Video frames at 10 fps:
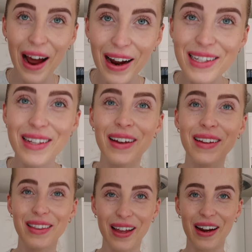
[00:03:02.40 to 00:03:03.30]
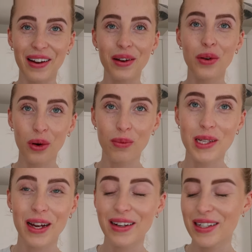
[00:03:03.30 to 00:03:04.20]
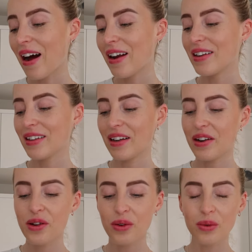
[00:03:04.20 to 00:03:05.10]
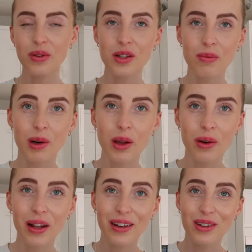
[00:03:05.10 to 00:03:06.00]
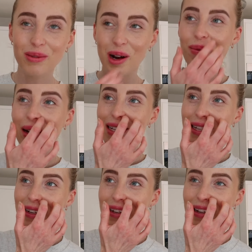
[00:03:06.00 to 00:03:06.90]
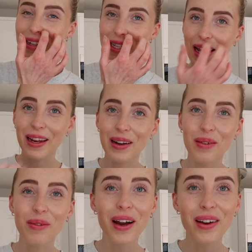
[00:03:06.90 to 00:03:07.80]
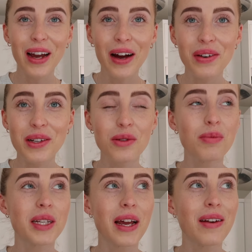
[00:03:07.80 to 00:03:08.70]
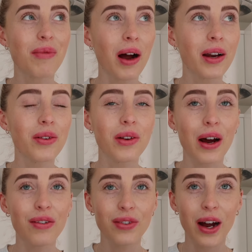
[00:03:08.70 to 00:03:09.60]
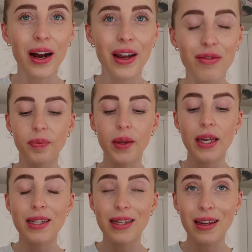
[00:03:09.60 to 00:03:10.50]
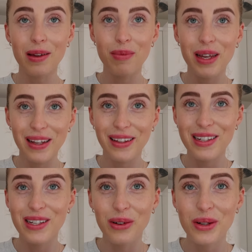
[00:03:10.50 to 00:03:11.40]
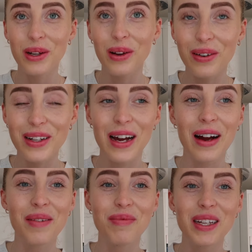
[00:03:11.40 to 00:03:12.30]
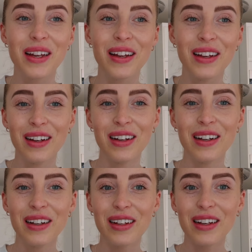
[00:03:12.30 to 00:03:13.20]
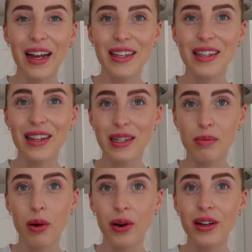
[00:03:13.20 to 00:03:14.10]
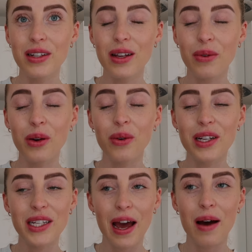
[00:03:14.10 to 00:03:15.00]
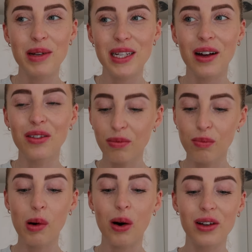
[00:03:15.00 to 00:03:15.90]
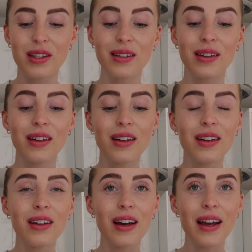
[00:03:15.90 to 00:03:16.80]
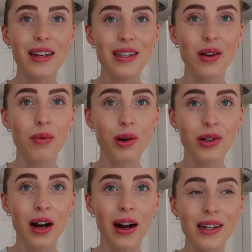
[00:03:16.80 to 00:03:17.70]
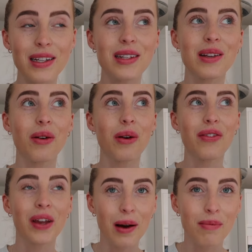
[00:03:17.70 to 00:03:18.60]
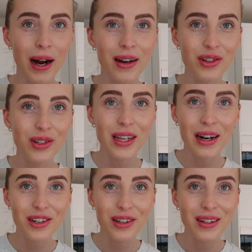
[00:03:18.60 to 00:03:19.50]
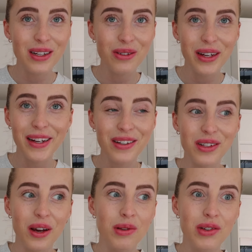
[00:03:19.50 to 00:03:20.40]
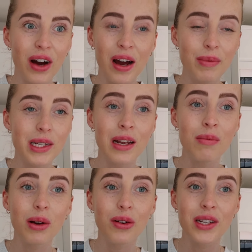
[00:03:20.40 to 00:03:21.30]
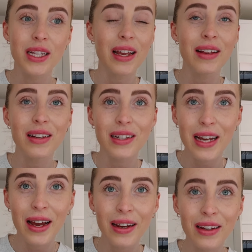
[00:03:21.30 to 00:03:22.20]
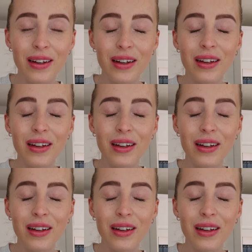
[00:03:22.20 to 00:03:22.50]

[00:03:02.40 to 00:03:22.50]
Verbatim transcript: nicer than 0%. And I know somebody will end up commenting and saying, why are you having 2%? Why don't you have 5 It's taken me such a long time to get to this point, so I don't want to scare myself, but it's so much nicer, so I think I might just actually do it and just go to 5% because at the end of the day,